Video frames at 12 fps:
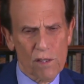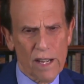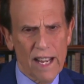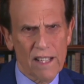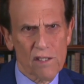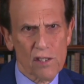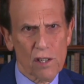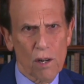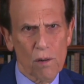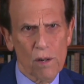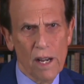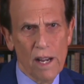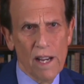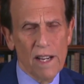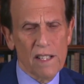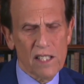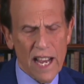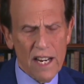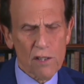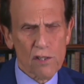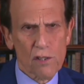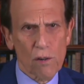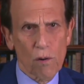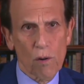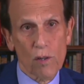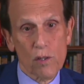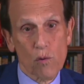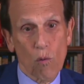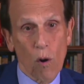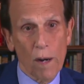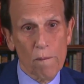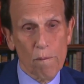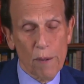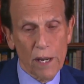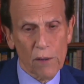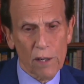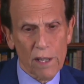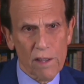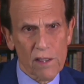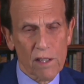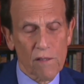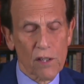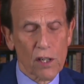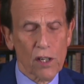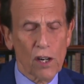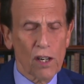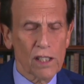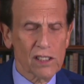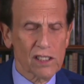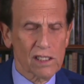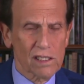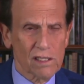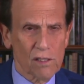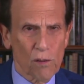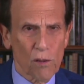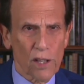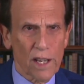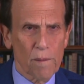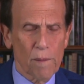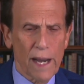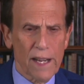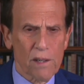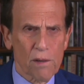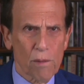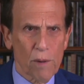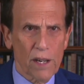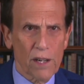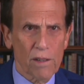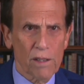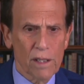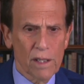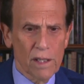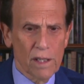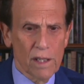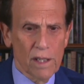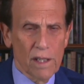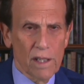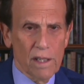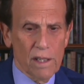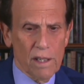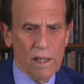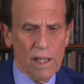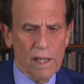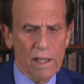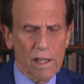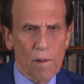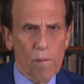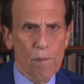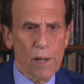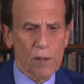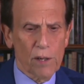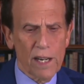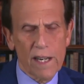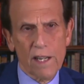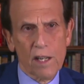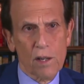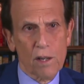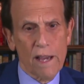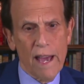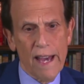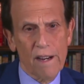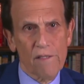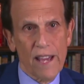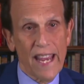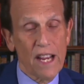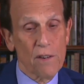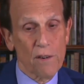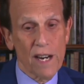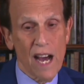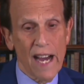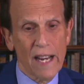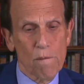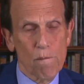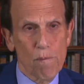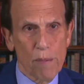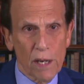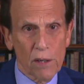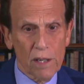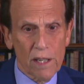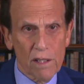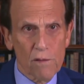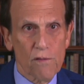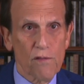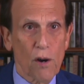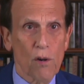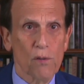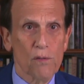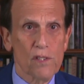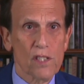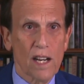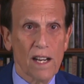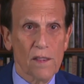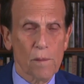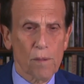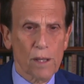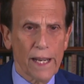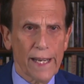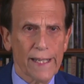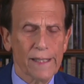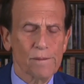And so data storage, one billionth of the cost early in my career. Uh, the ability to have eight or nine billion phones on the planet.